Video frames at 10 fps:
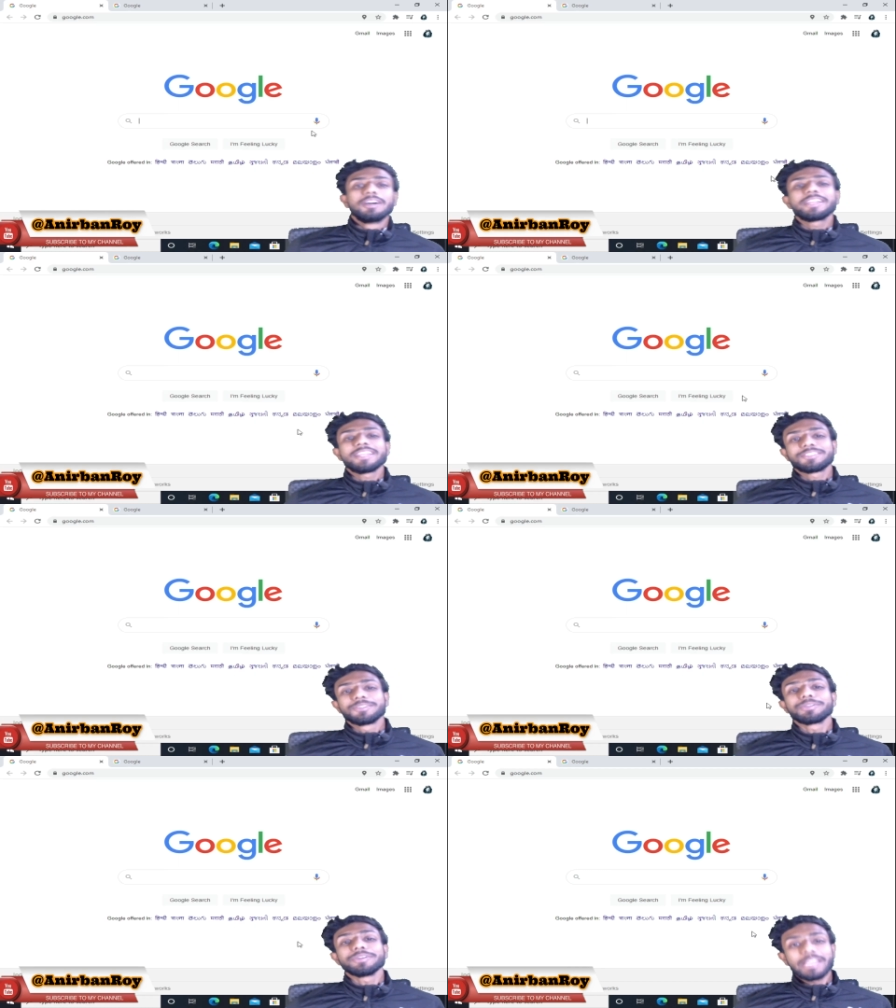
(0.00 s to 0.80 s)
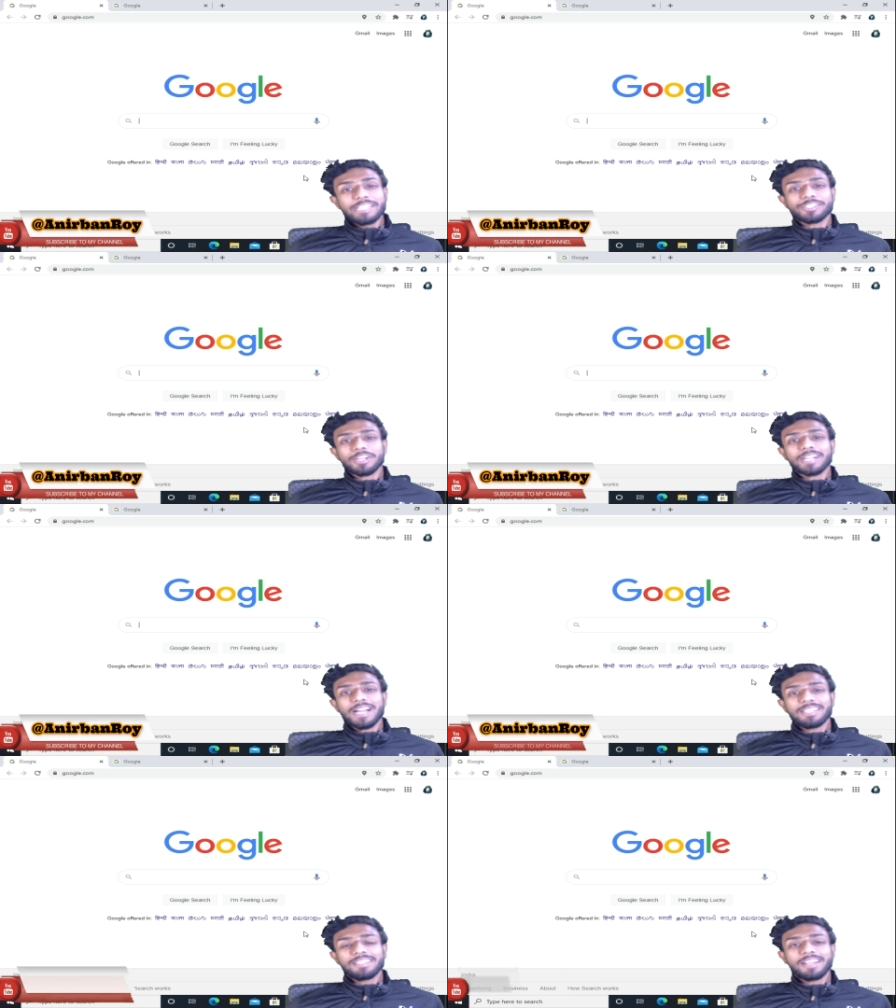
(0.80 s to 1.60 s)
Okay, so to install
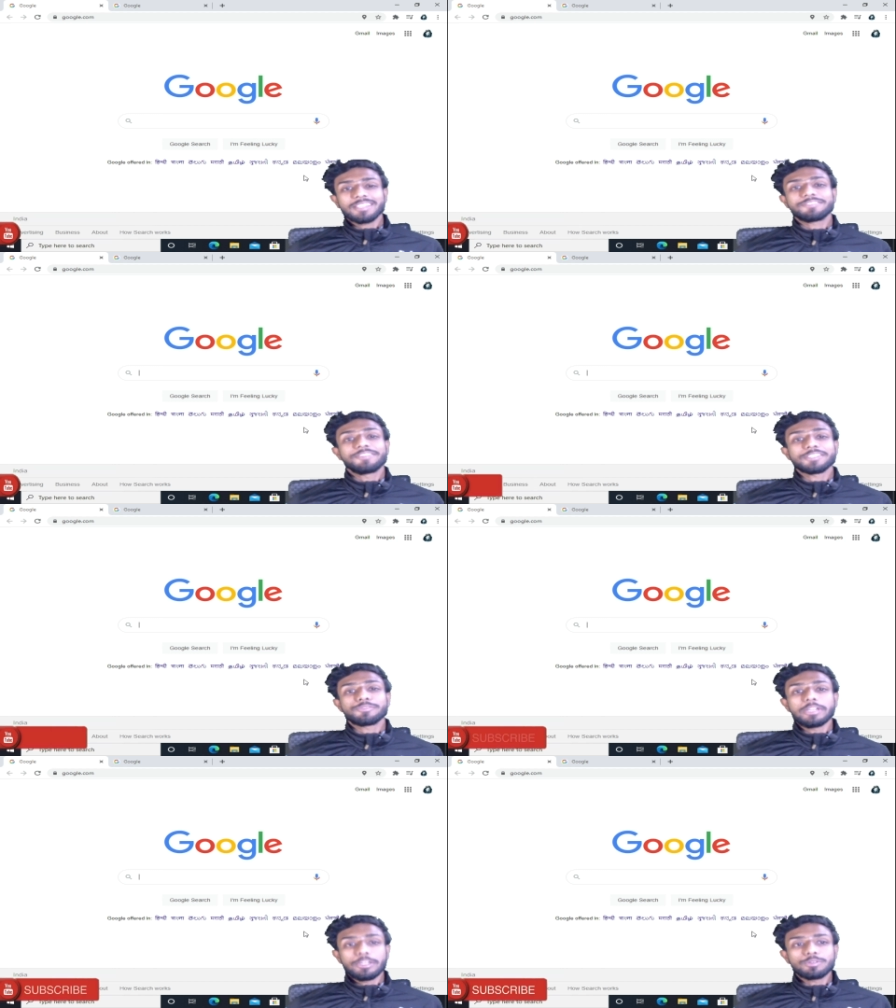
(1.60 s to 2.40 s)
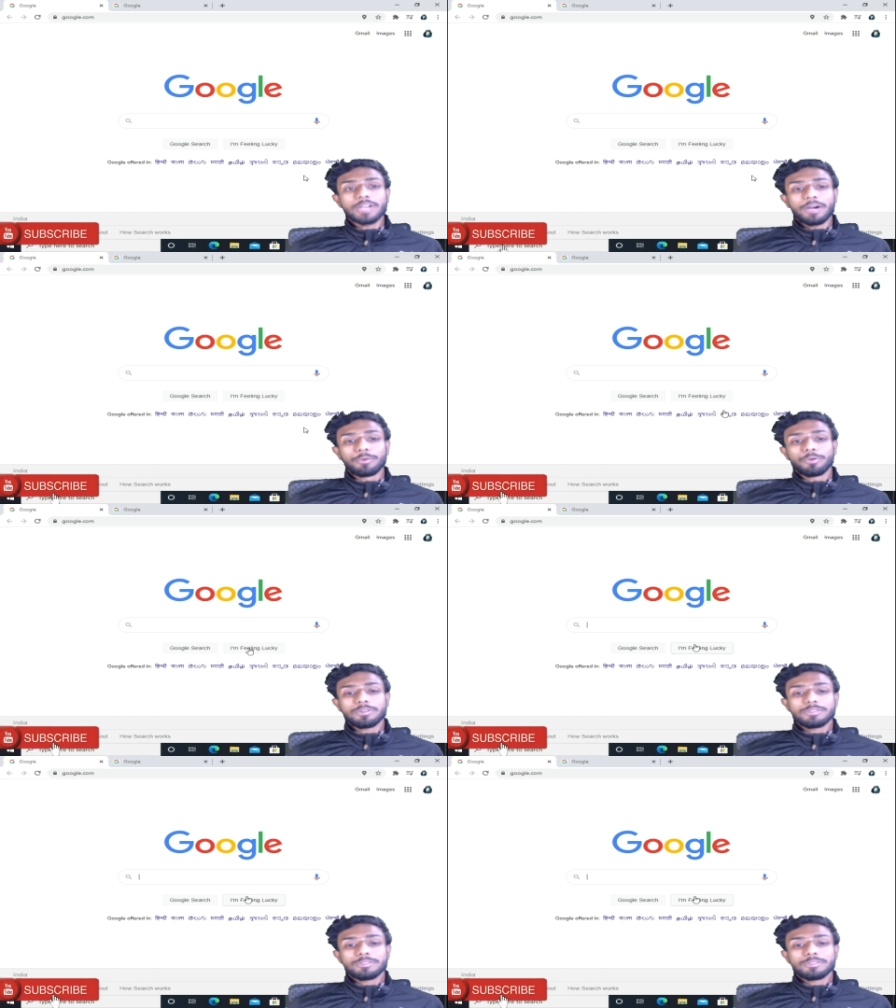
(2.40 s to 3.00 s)
Kali Linux, first we need to download.